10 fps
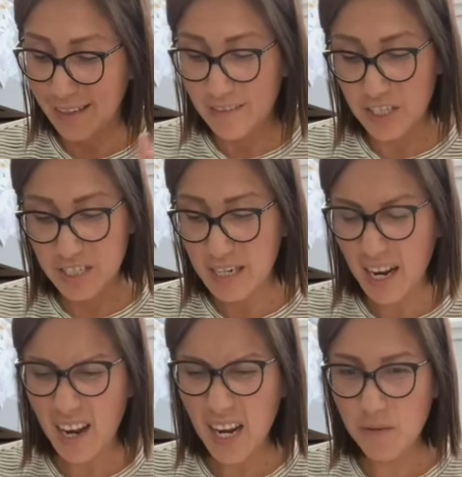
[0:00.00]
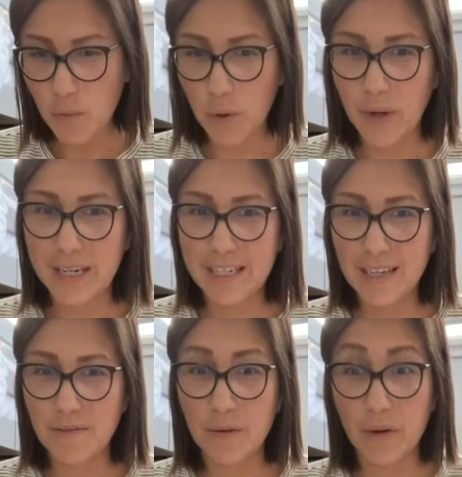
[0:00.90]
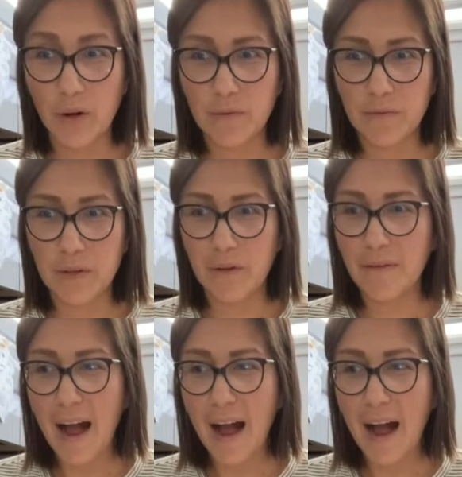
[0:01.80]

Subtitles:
just kind of more wanted to give you an overview of